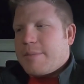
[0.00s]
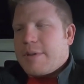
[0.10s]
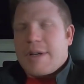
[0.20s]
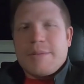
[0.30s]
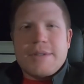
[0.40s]

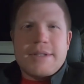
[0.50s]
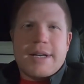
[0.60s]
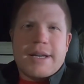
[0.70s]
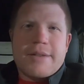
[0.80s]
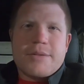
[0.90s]
You're able to
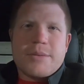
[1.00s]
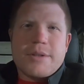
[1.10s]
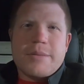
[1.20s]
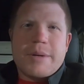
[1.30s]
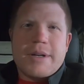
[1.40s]
not have to
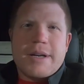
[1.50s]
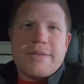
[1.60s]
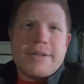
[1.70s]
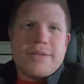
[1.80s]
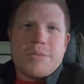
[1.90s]
worry about
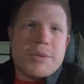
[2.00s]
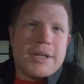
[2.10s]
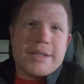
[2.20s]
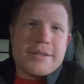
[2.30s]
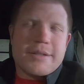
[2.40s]
having different
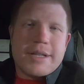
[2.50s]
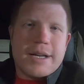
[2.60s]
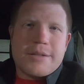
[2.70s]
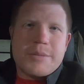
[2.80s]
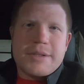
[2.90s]
plugs or
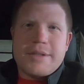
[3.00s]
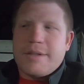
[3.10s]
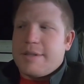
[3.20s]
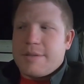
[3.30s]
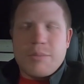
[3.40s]
attachments. You
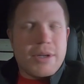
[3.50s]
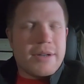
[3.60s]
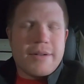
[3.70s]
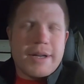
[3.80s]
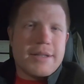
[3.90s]
can just
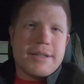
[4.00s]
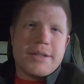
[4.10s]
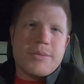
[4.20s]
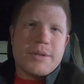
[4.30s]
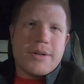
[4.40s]
plug it right in
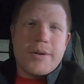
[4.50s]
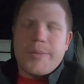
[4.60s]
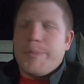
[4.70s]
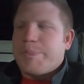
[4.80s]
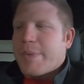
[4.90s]
like you would at
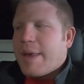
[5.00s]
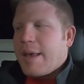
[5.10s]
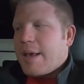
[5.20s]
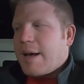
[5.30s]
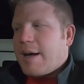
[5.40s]
home.
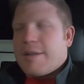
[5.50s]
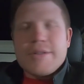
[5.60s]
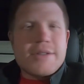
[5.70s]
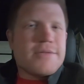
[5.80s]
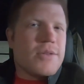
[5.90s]

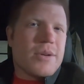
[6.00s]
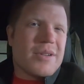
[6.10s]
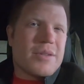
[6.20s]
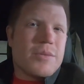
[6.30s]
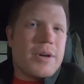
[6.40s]
There is a
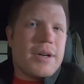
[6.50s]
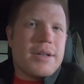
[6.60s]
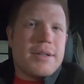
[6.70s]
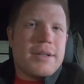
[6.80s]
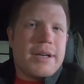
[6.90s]
400
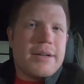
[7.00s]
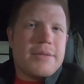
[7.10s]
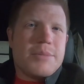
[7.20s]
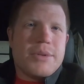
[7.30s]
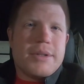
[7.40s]
watt
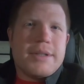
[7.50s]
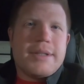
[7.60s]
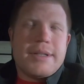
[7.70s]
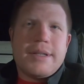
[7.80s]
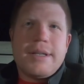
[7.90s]
output
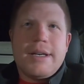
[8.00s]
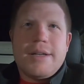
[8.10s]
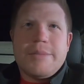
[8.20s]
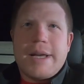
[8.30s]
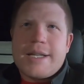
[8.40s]

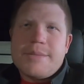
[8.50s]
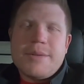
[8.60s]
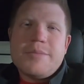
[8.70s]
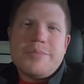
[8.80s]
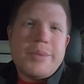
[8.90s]

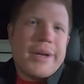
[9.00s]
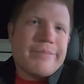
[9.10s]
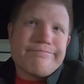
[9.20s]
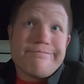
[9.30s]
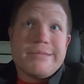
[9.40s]
maximum,
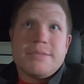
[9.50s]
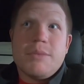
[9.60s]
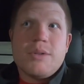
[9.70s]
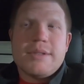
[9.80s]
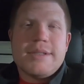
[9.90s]
but
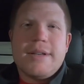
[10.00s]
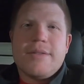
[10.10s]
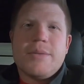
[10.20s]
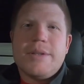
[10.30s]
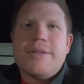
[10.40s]
most of the
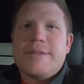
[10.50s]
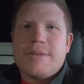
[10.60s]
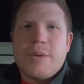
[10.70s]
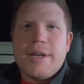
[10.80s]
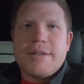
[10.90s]
stuff that we use
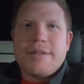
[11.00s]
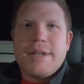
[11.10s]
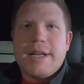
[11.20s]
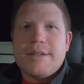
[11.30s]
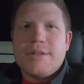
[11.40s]
is way under
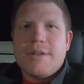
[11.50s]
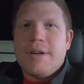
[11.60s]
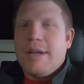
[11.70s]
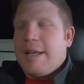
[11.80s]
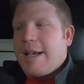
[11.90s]
that. So
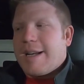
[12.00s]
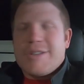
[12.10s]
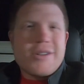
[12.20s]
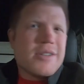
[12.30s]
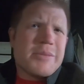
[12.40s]
I
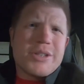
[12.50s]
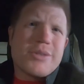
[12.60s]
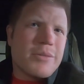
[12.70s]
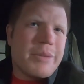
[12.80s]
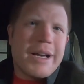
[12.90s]
can charge my
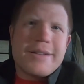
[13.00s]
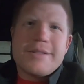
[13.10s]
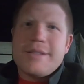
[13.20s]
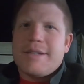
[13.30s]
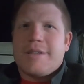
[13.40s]
drone
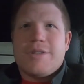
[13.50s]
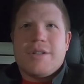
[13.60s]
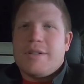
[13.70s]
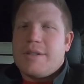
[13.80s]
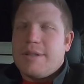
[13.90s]
batteries, I can
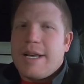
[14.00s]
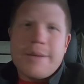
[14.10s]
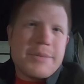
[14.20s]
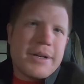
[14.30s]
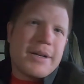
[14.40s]
charge
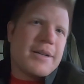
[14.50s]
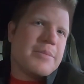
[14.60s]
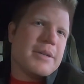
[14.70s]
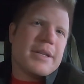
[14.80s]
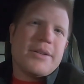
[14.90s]

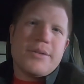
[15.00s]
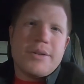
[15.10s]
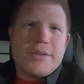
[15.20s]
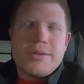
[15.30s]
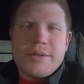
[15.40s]
laptop, I can
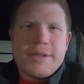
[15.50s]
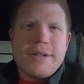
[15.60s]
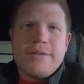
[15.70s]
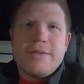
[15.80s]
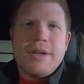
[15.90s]
do all sorts of
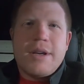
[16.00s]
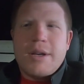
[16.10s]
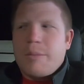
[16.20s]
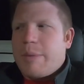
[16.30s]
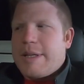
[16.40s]
stuff
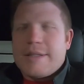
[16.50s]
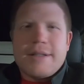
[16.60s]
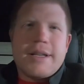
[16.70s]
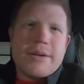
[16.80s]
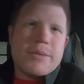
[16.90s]
based
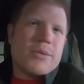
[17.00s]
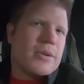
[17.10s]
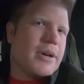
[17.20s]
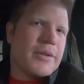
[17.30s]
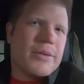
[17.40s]
on that when
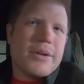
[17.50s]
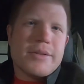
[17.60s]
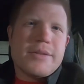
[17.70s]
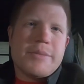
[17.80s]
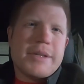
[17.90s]
we're on the
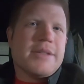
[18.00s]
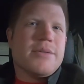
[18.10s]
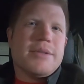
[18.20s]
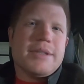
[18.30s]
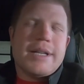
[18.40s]
road, so it makes
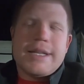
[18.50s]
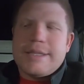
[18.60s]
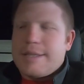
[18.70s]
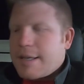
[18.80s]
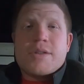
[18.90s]
it really
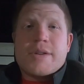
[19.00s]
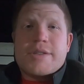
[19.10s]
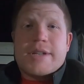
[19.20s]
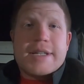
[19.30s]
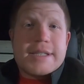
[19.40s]
nice. So
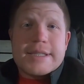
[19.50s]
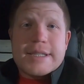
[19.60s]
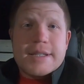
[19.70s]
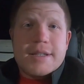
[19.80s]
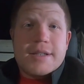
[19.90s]
as you guys can
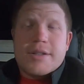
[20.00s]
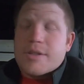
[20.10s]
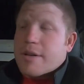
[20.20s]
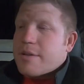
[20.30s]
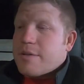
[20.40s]
see, you
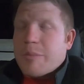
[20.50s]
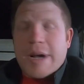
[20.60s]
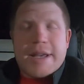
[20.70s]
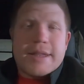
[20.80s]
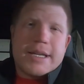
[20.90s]
start doing the
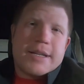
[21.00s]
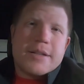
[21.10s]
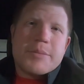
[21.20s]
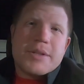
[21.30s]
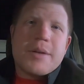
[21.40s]
math,
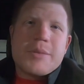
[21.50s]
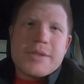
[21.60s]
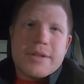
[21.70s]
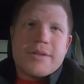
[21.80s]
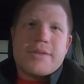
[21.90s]
adding up the
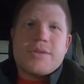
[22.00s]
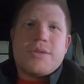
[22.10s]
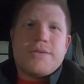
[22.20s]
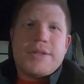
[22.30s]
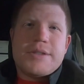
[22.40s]
numbers on all those
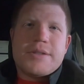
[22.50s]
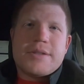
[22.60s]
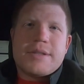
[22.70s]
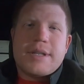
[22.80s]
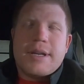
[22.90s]
cool
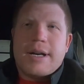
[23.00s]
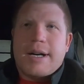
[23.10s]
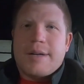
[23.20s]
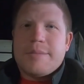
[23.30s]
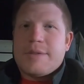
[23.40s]
features,
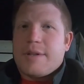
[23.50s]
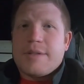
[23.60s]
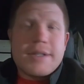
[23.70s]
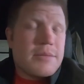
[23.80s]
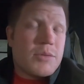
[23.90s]
it
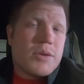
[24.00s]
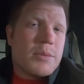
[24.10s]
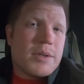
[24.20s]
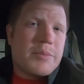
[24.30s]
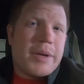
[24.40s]
starts getting more
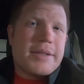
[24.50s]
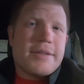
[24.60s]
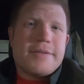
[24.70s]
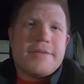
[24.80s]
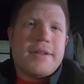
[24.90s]
and more
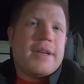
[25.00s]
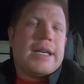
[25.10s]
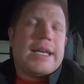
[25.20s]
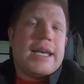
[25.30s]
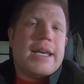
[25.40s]
expensive,
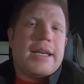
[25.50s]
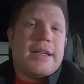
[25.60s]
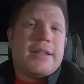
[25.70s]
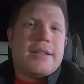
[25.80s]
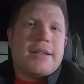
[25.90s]

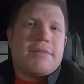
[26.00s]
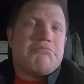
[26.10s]
and